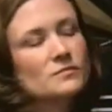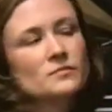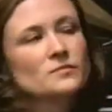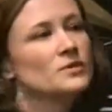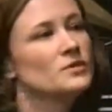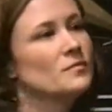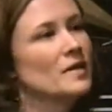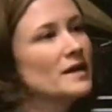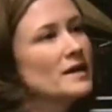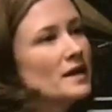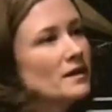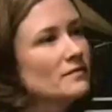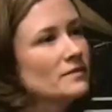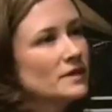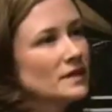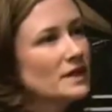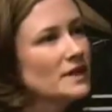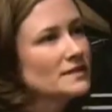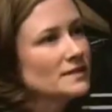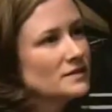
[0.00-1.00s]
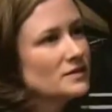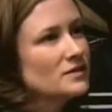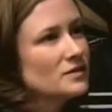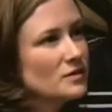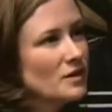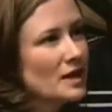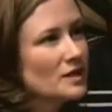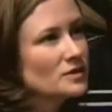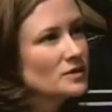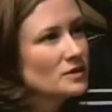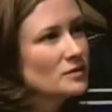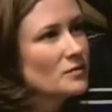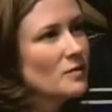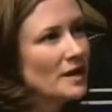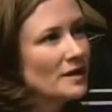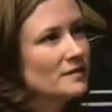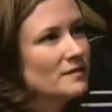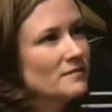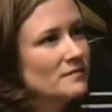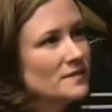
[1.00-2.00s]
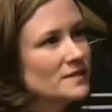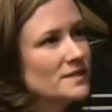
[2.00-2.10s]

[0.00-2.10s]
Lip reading: you might not realize until you actually went and visited